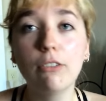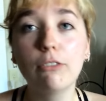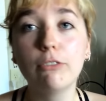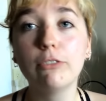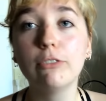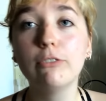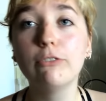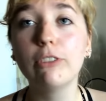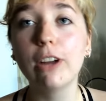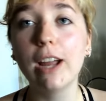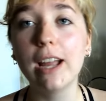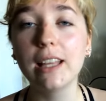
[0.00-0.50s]

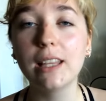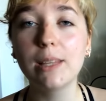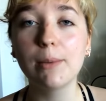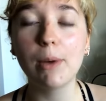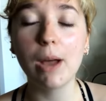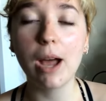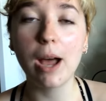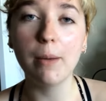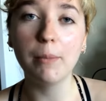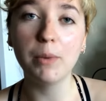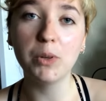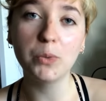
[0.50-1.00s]
rant
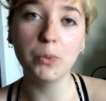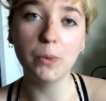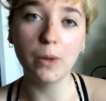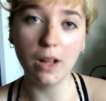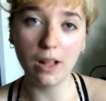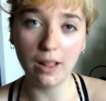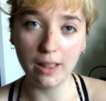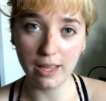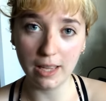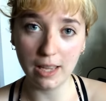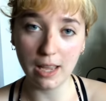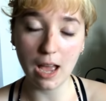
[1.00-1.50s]
about how much we
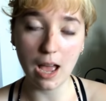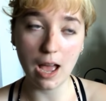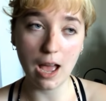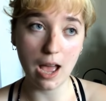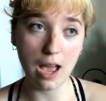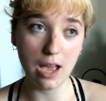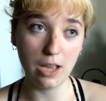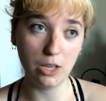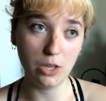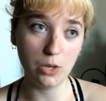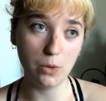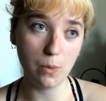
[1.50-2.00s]
all hate
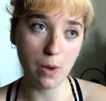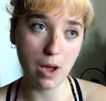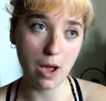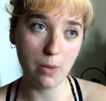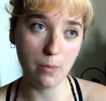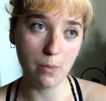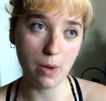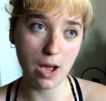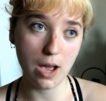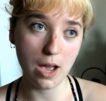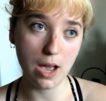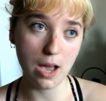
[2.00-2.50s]

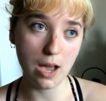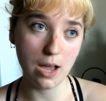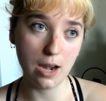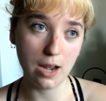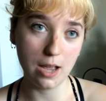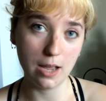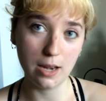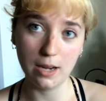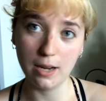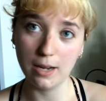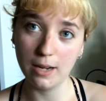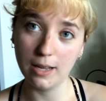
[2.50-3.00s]

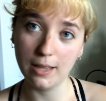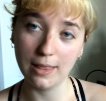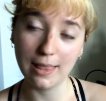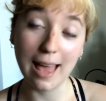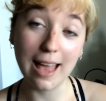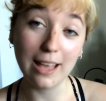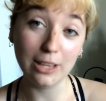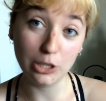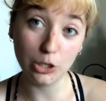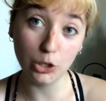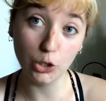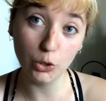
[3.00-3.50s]
IQIYI,
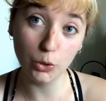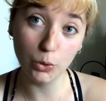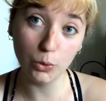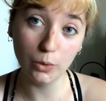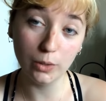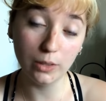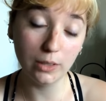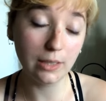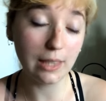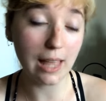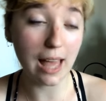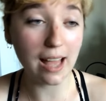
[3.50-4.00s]
that
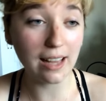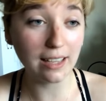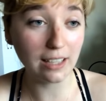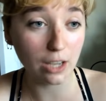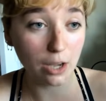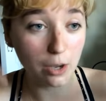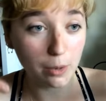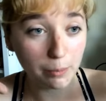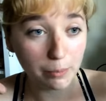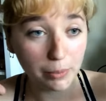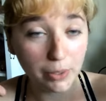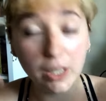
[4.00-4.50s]
dude, that
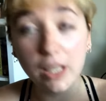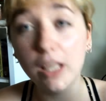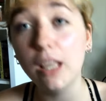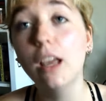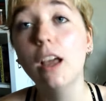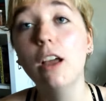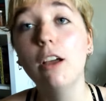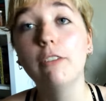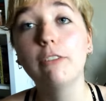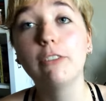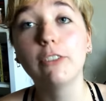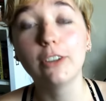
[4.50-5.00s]
company,
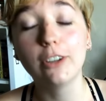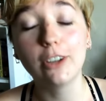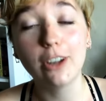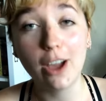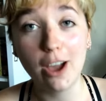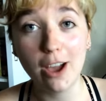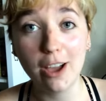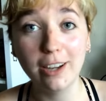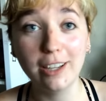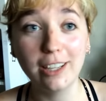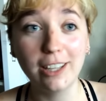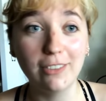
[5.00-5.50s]
for
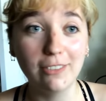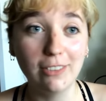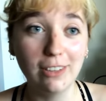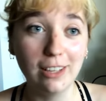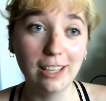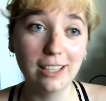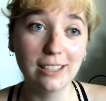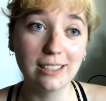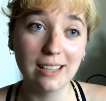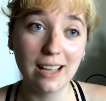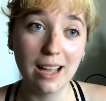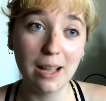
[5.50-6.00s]
not giving
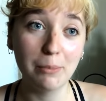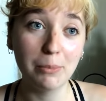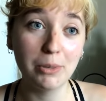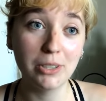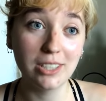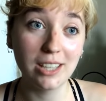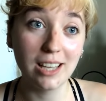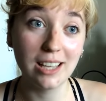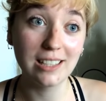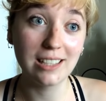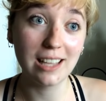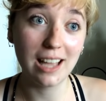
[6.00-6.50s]
us
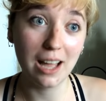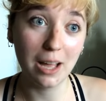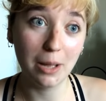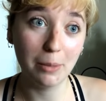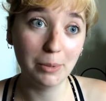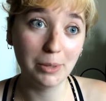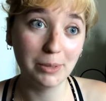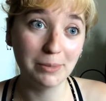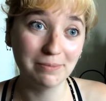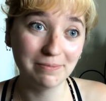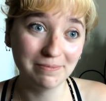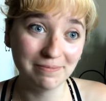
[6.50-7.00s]
9%'s
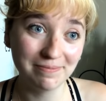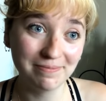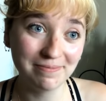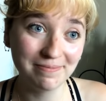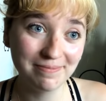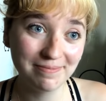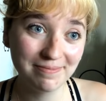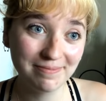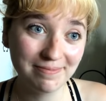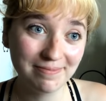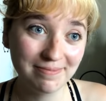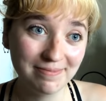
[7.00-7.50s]
album.
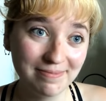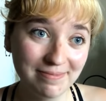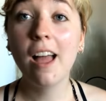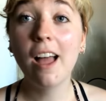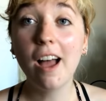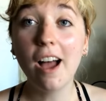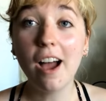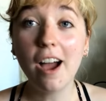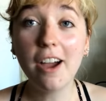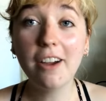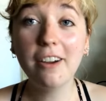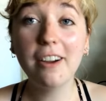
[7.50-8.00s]

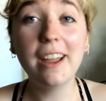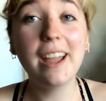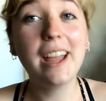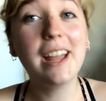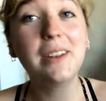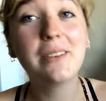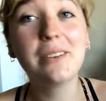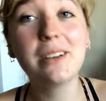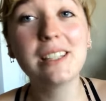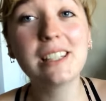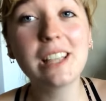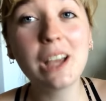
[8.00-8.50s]
Alright,
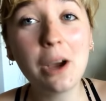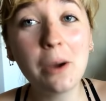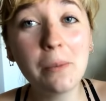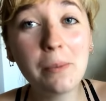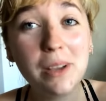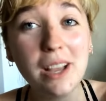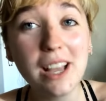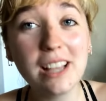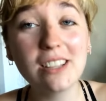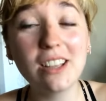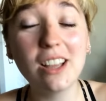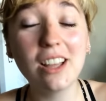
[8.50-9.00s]
anyways, I hope you
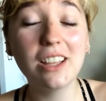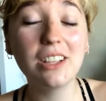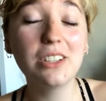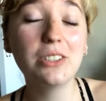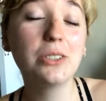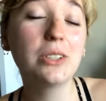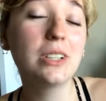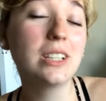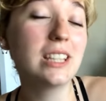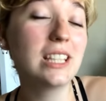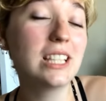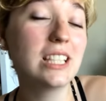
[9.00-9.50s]
guys all
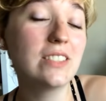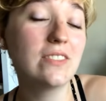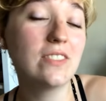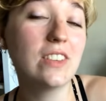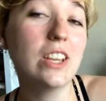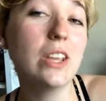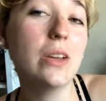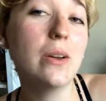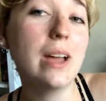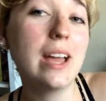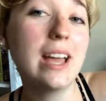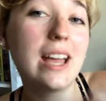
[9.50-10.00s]
enjoyed this
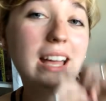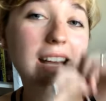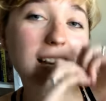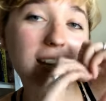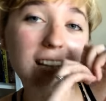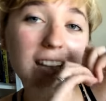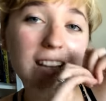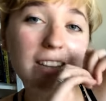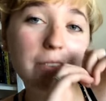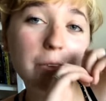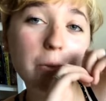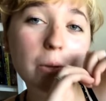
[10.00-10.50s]
video, and
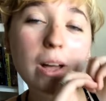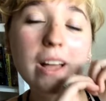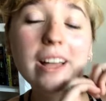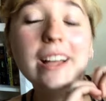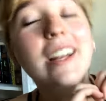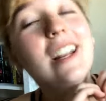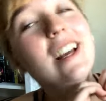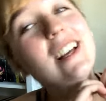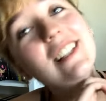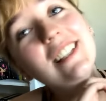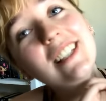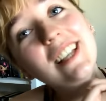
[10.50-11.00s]
I love you all,
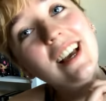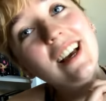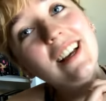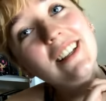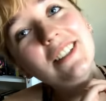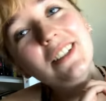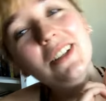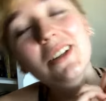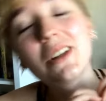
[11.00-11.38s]
and I'll see y'all